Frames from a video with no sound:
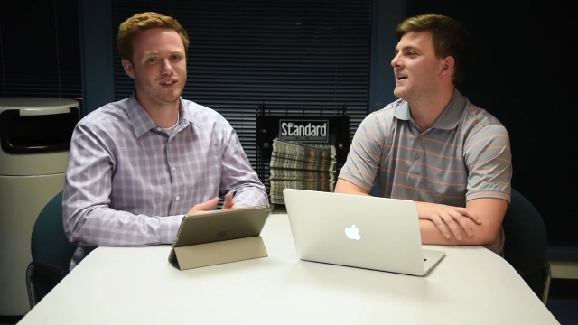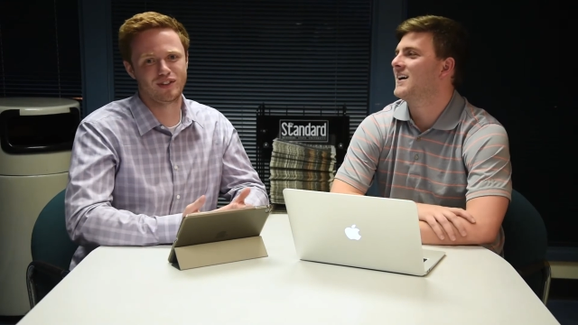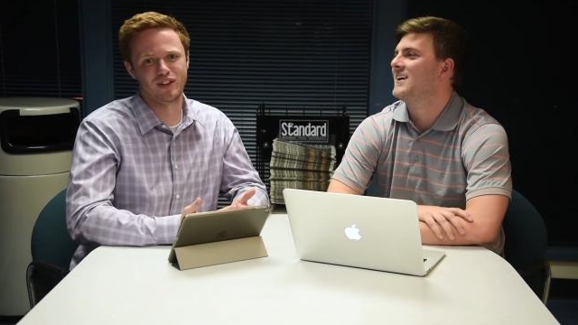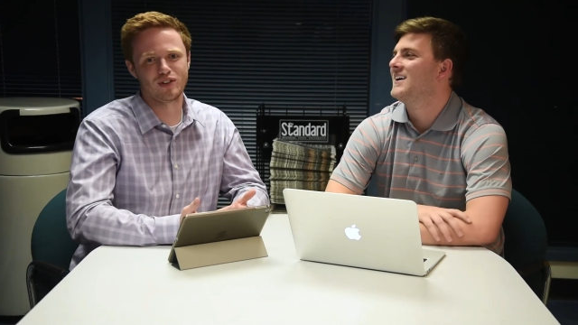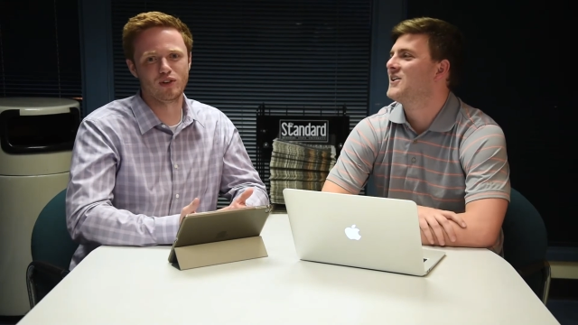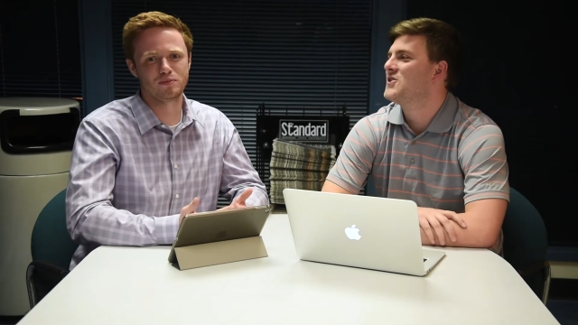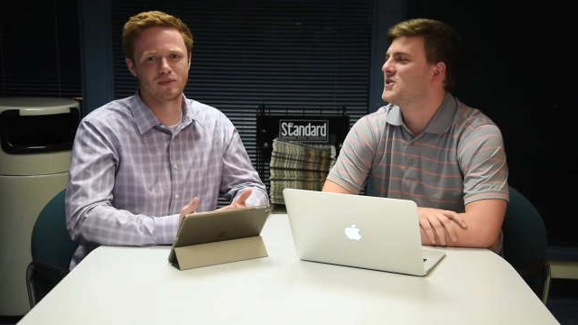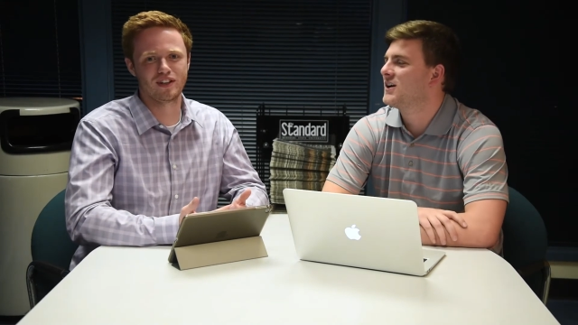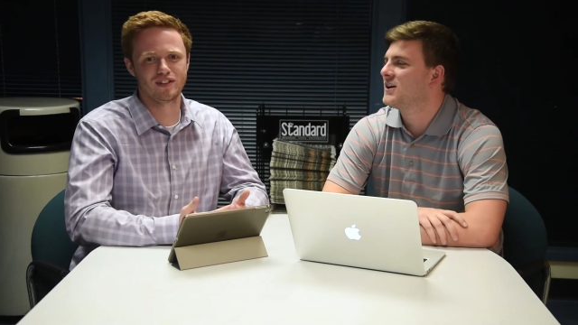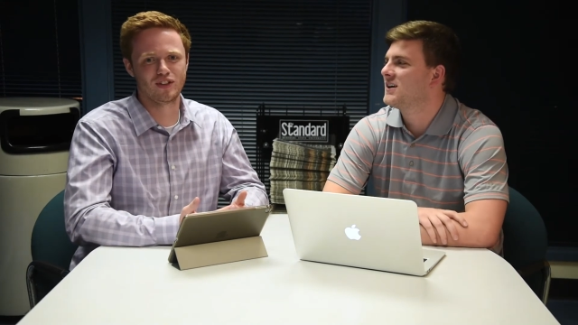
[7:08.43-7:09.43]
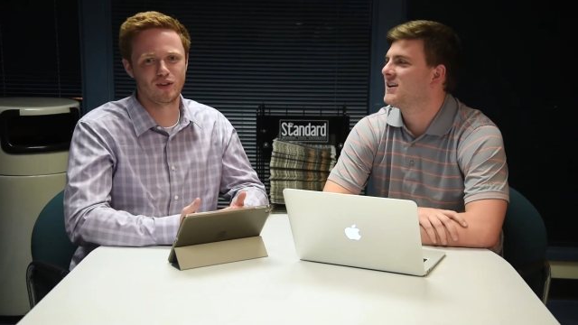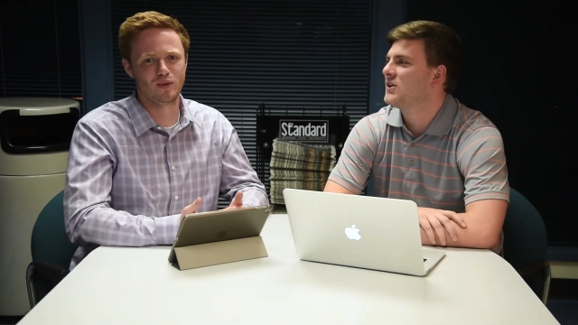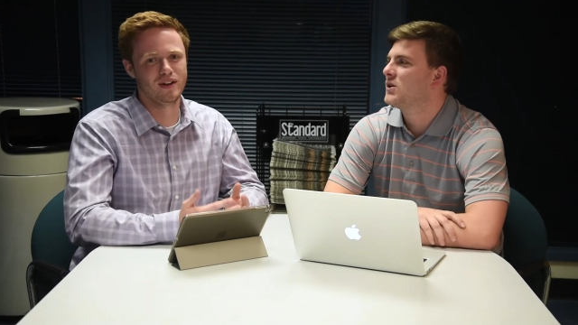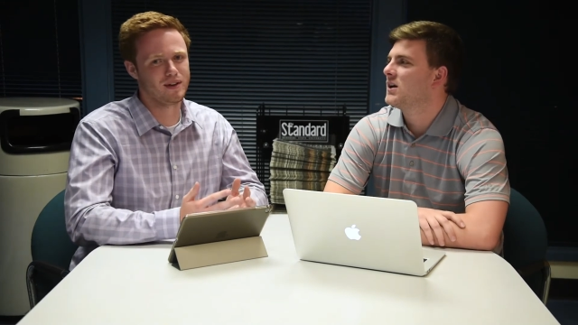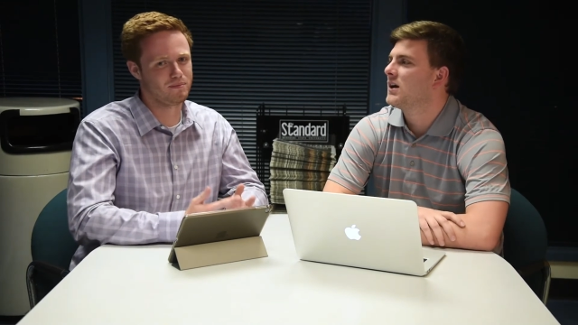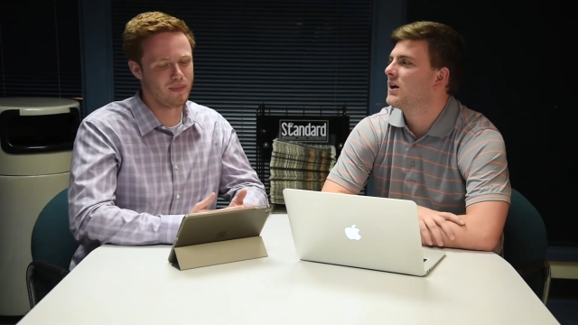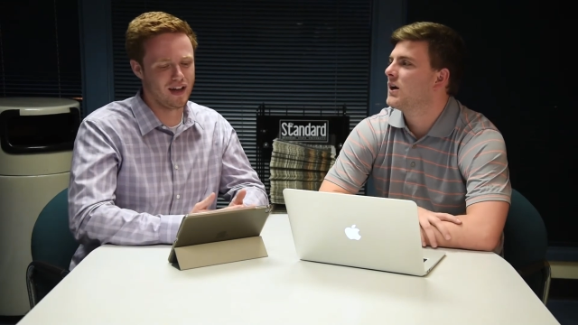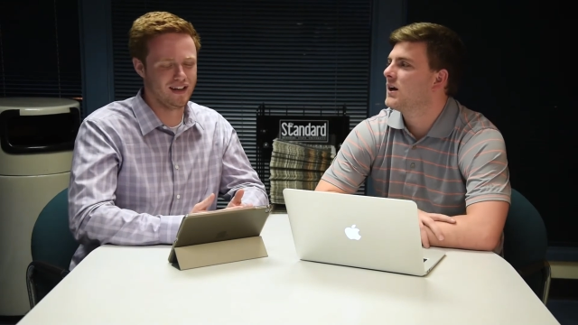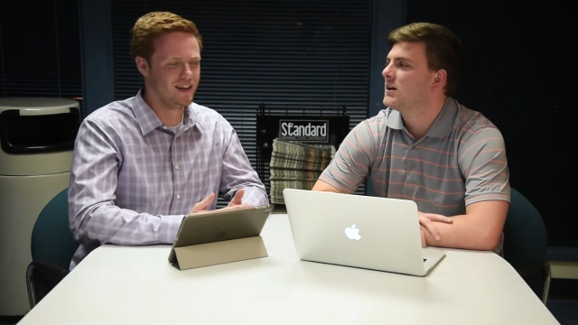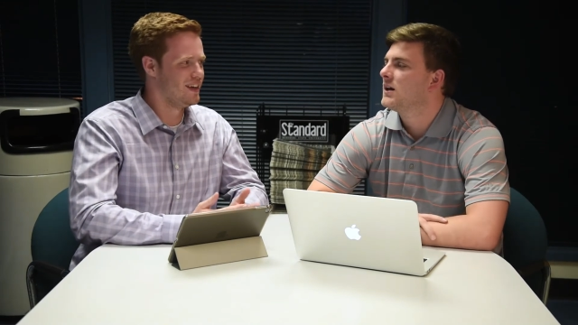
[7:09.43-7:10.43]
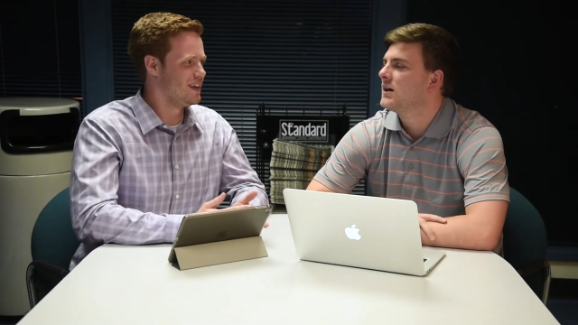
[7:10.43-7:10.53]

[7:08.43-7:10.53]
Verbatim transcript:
Speaker 1: yeah. Dylan Cole's pretty good too. But